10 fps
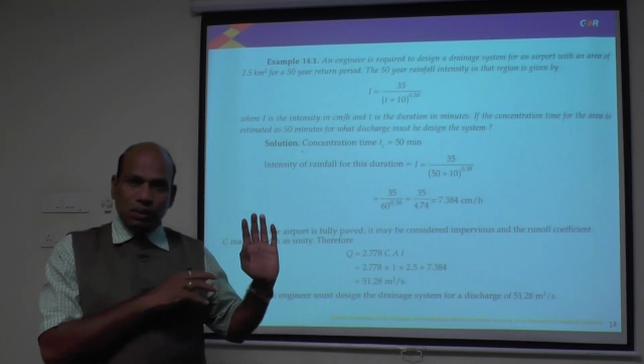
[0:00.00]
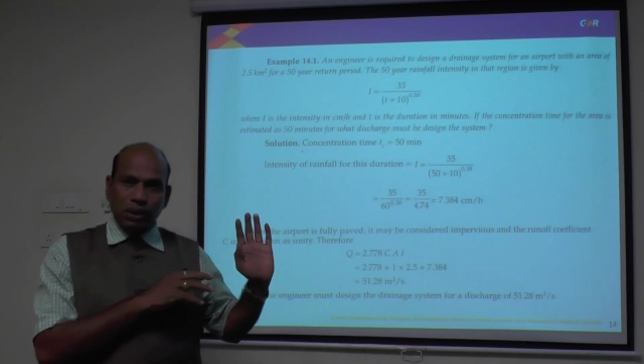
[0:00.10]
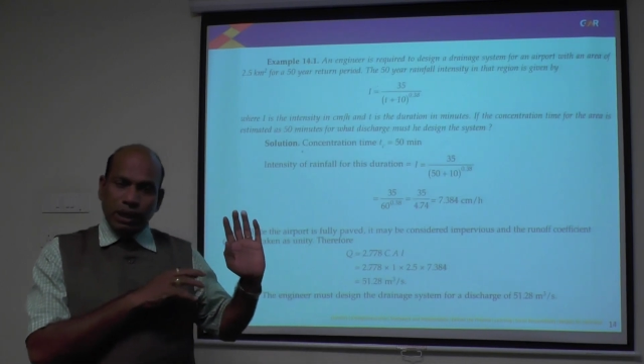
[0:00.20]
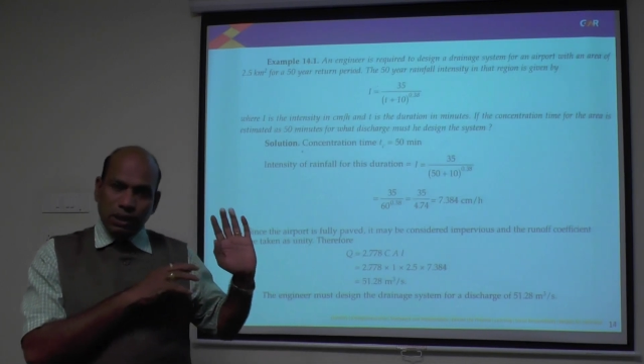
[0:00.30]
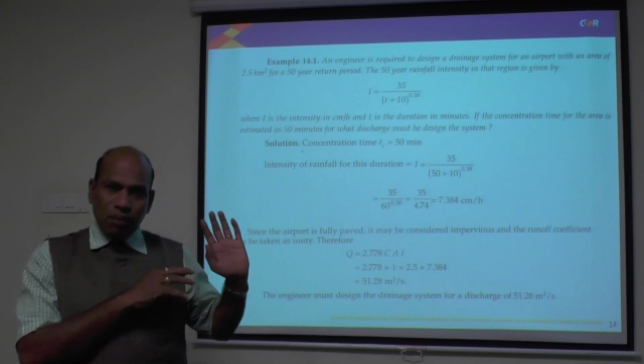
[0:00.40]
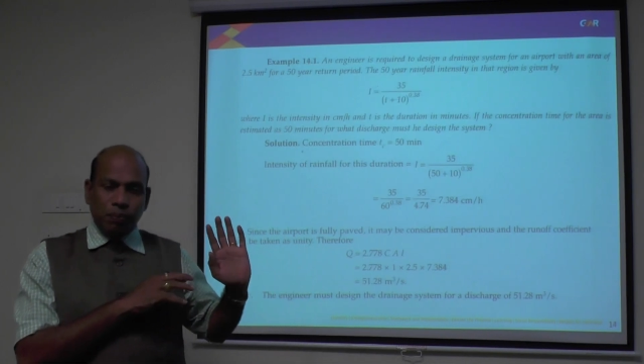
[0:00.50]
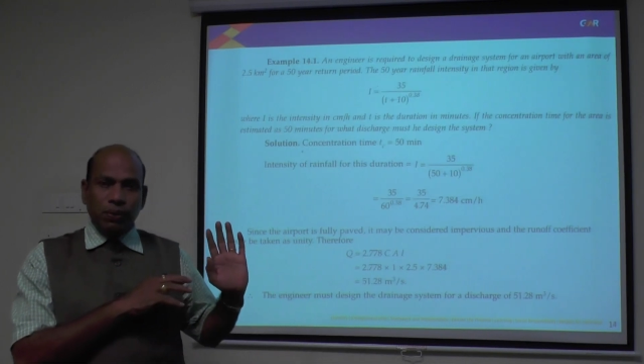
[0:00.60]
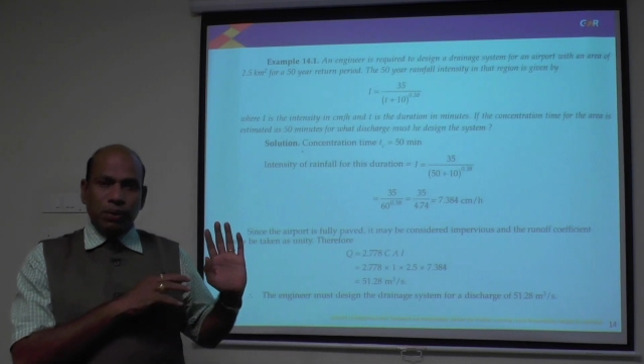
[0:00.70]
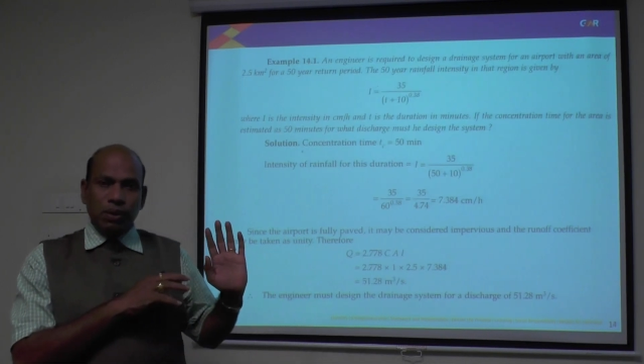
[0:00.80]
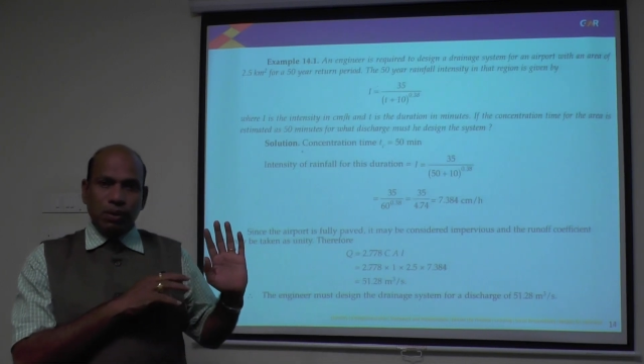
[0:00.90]

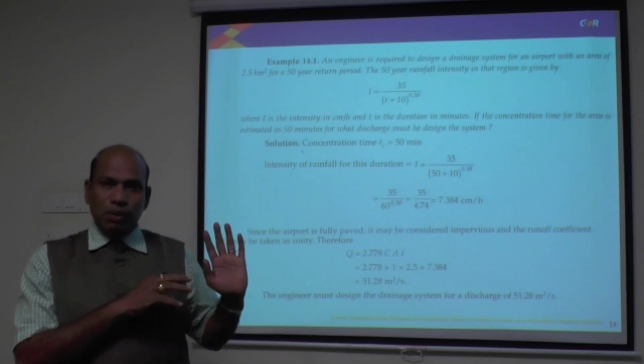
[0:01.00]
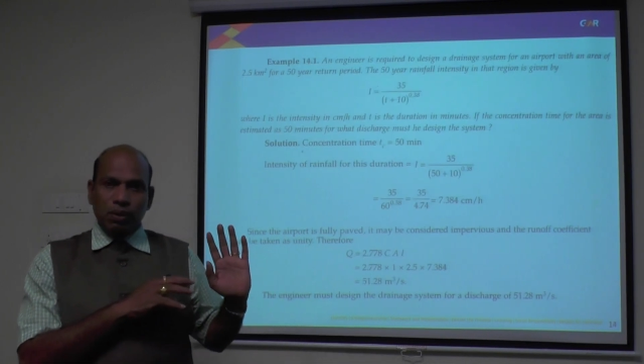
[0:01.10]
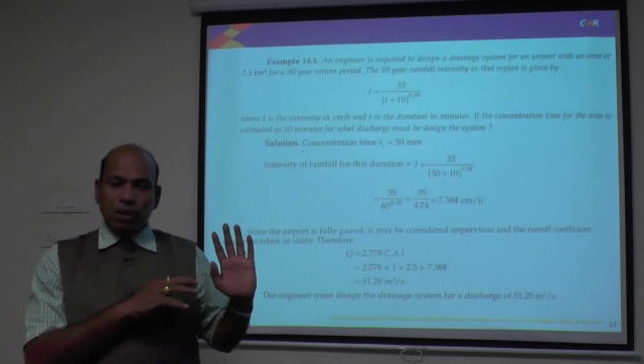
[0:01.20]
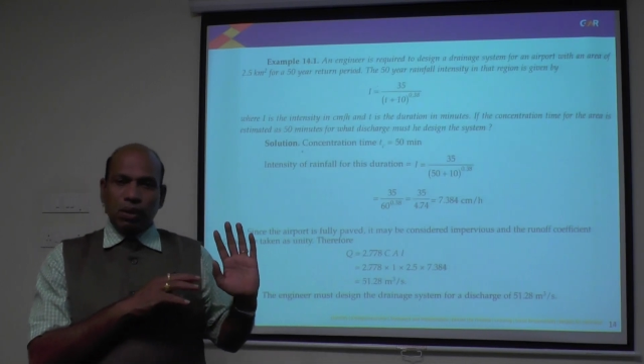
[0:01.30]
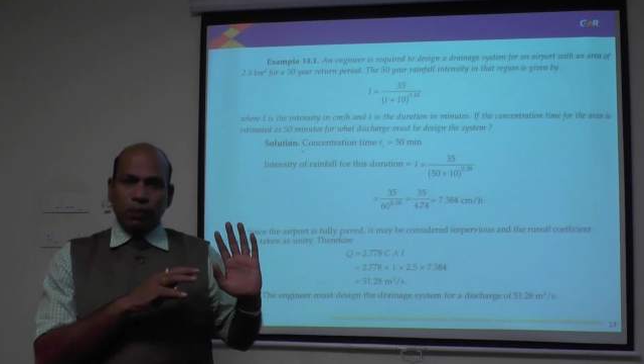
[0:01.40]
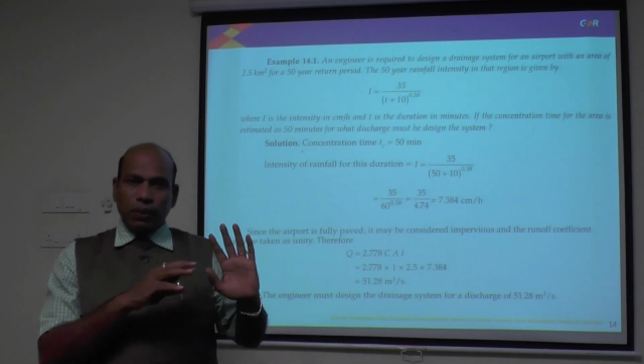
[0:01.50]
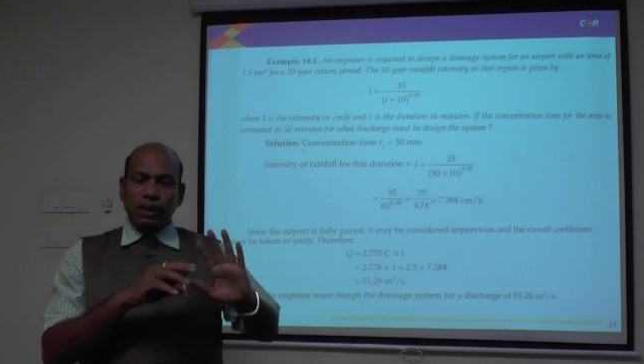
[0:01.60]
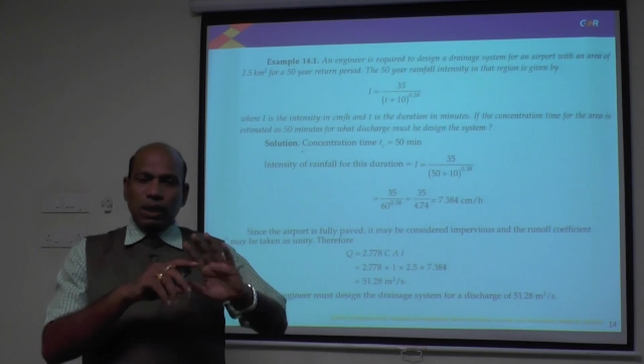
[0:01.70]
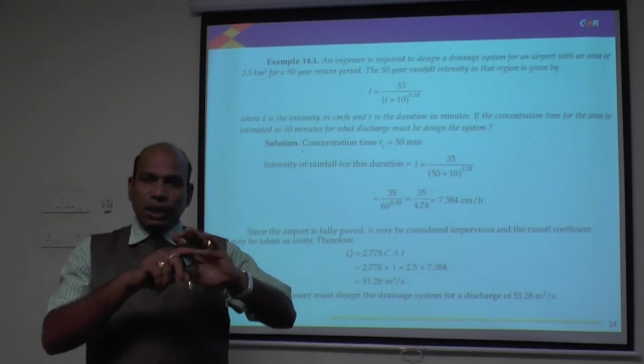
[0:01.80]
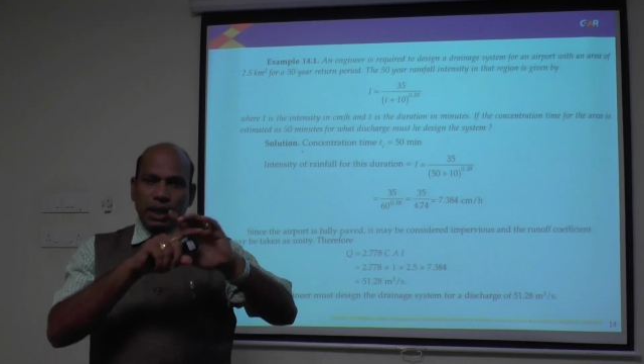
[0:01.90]
example for
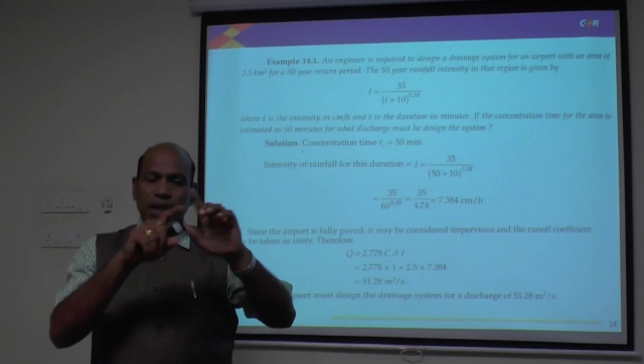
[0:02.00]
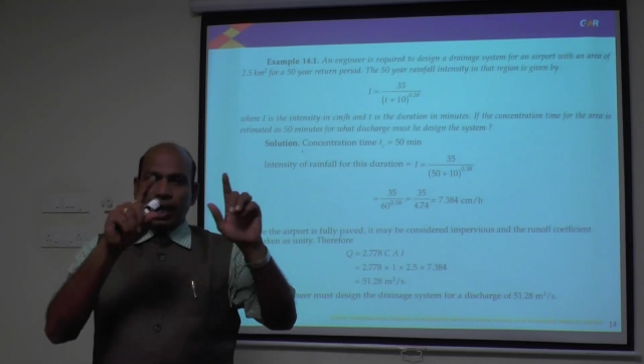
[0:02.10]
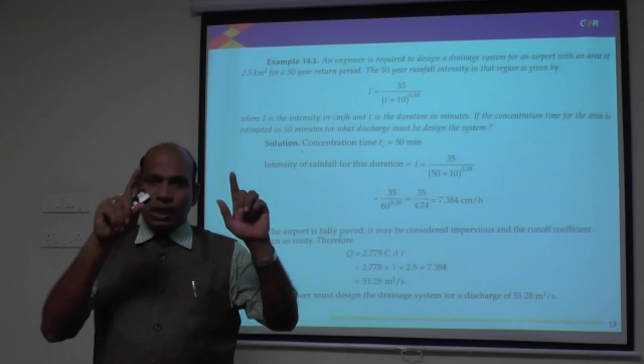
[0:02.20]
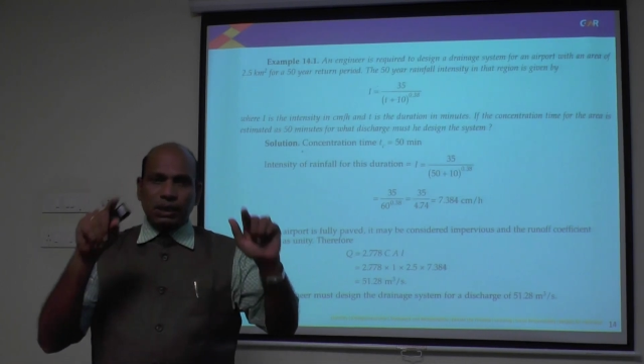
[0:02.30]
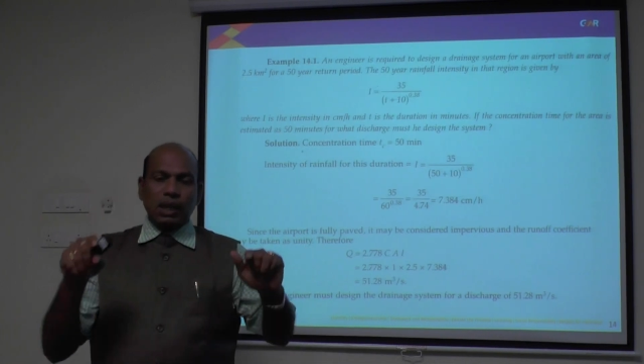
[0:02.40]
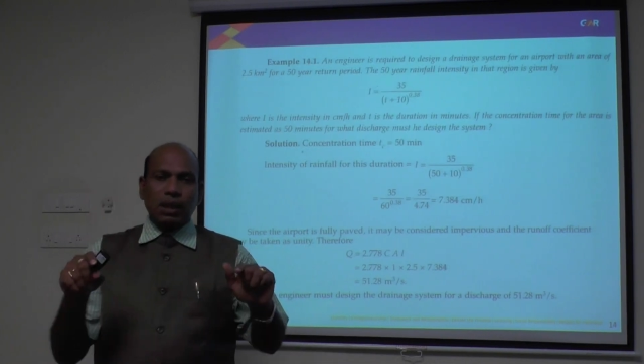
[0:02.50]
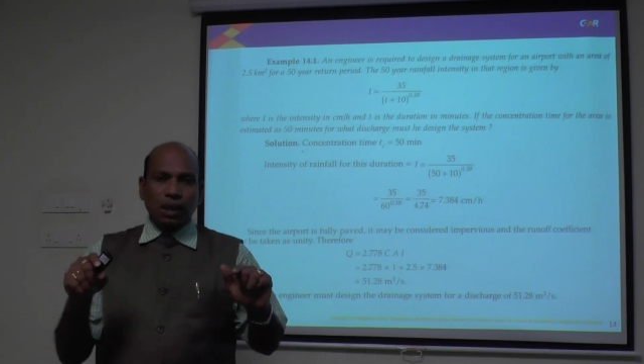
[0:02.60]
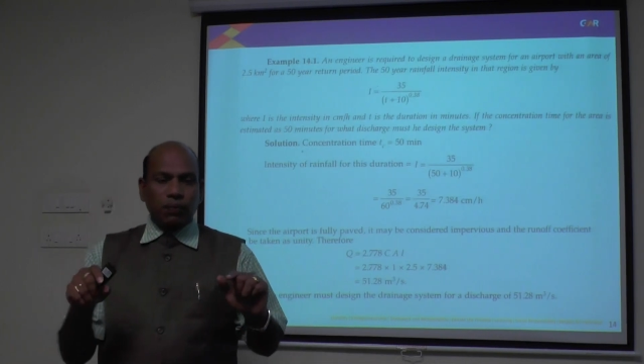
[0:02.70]
the clear understanding